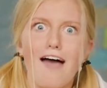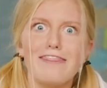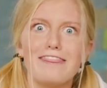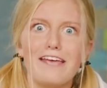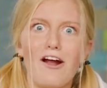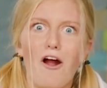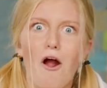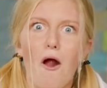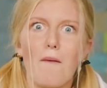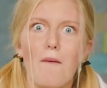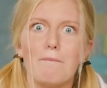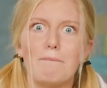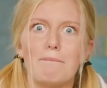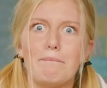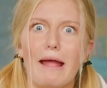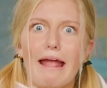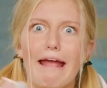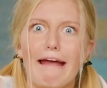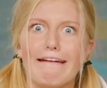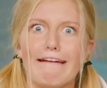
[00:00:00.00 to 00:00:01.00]
There are
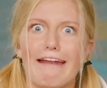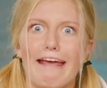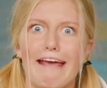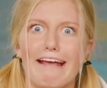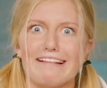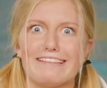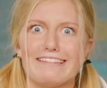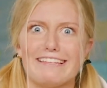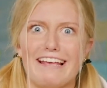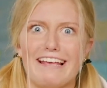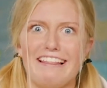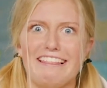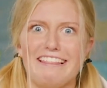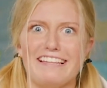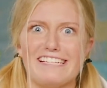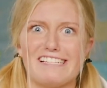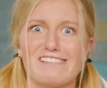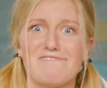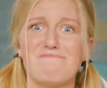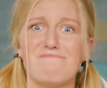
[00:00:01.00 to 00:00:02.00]
band-aids in
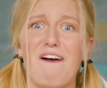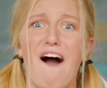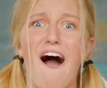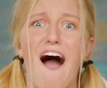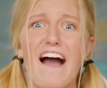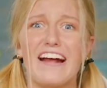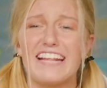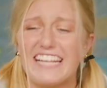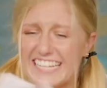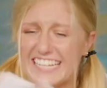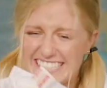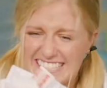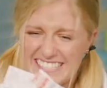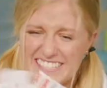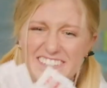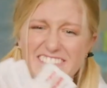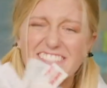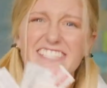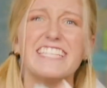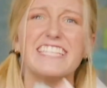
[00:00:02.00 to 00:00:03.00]
these pockets! Do
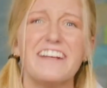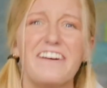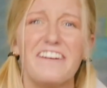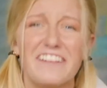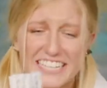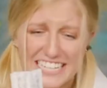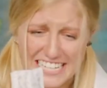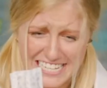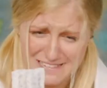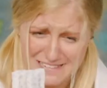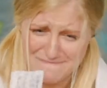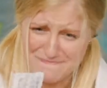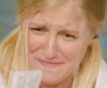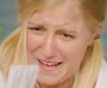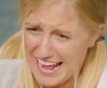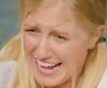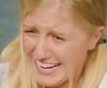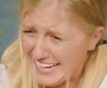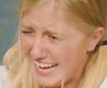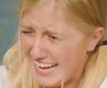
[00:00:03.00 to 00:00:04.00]
you see all these
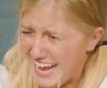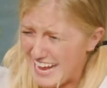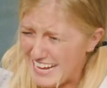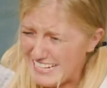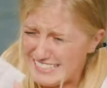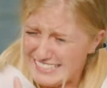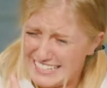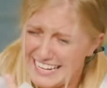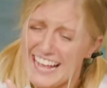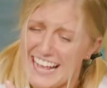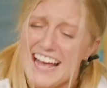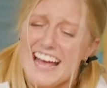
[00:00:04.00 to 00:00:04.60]
band-aids?